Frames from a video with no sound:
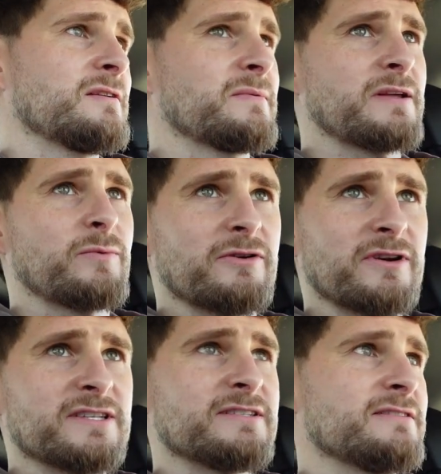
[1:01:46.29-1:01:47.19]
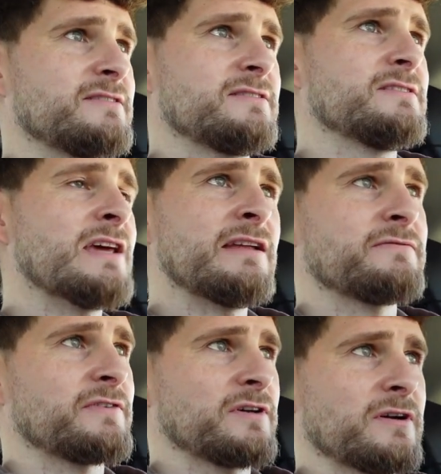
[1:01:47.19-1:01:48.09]
Like, we were in
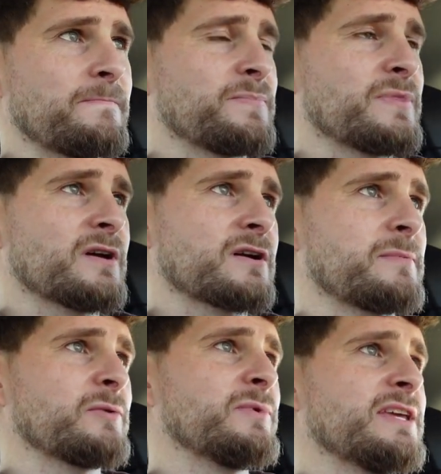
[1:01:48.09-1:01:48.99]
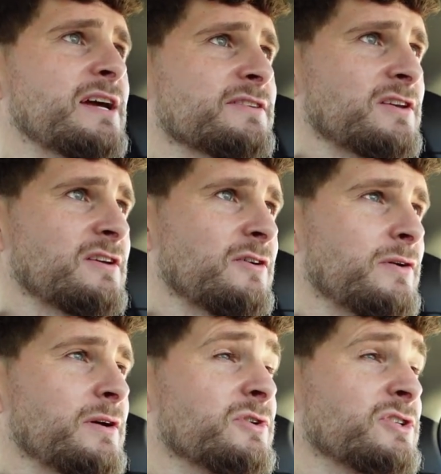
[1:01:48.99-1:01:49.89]
Denver a couple of weekends ago
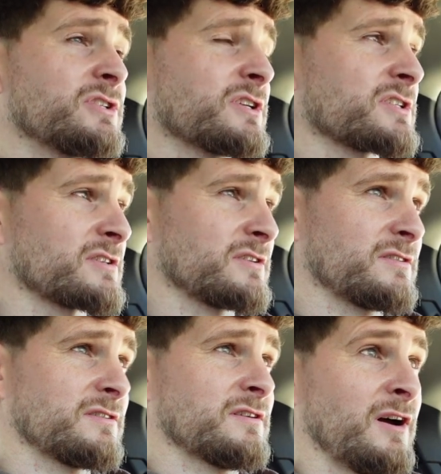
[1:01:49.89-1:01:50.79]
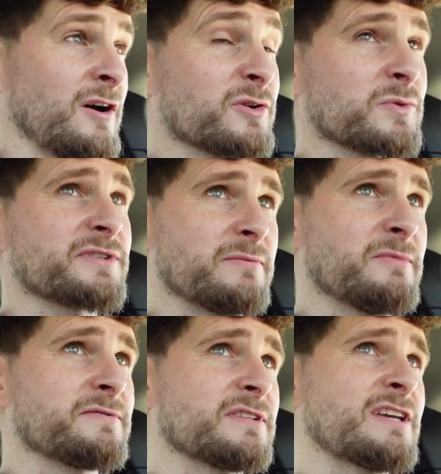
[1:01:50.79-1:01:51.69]
and it was just, I always wanted to
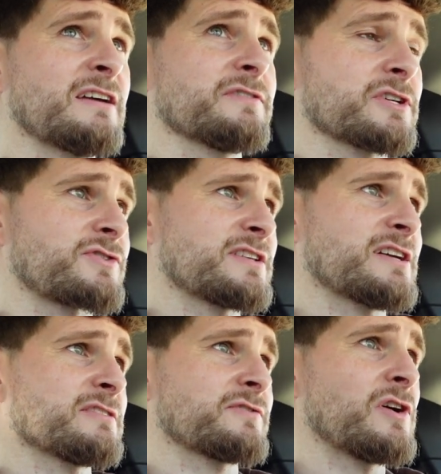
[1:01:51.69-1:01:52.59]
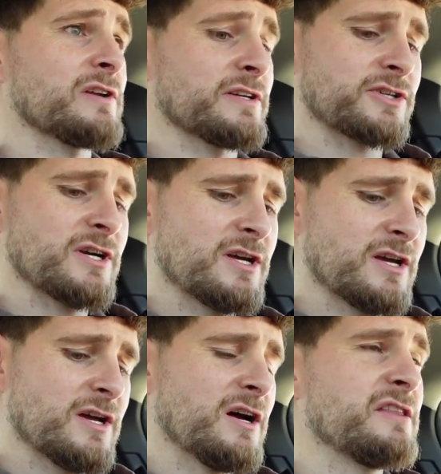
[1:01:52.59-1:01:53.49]
move to Denver straight out of college.
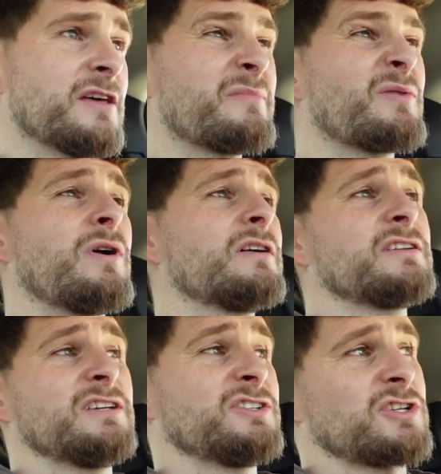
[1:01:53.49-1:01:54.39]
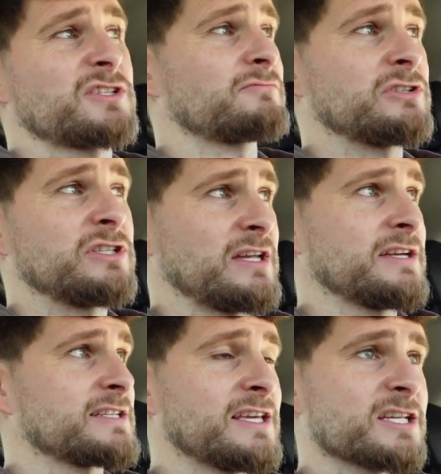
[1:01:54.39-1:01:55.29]
And number one, it's just a
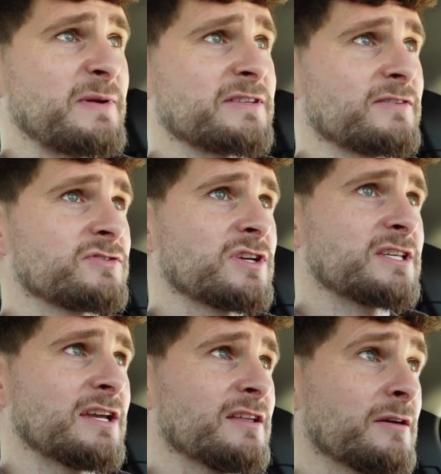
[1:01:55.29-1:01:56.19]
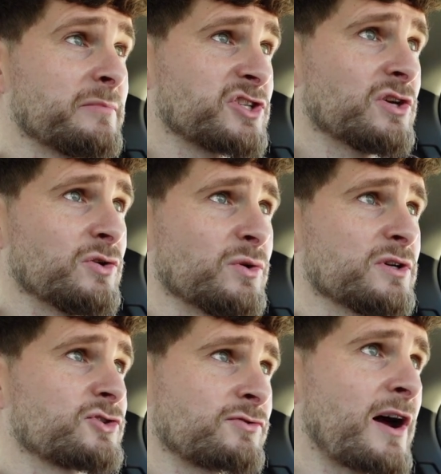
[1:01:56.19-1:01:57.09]
ridiculously expensive city. And number two,
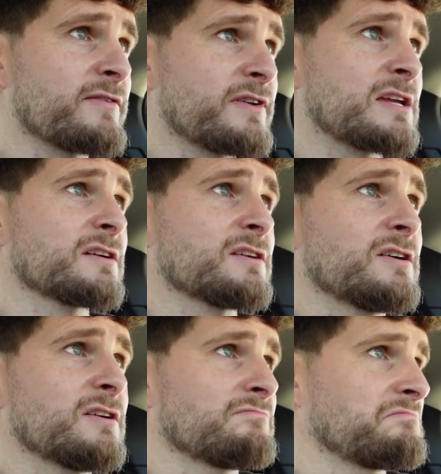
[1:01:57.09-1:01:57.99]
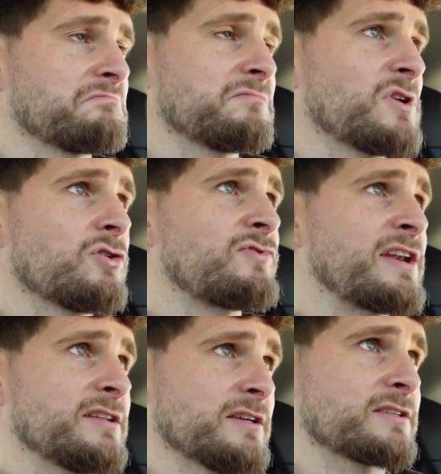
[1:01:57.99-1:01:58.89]
driving,
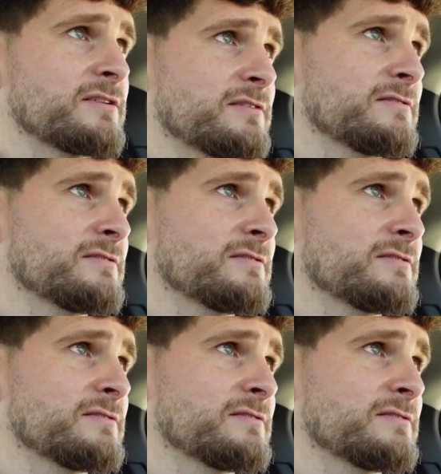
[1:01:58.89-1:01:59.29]
horrendous.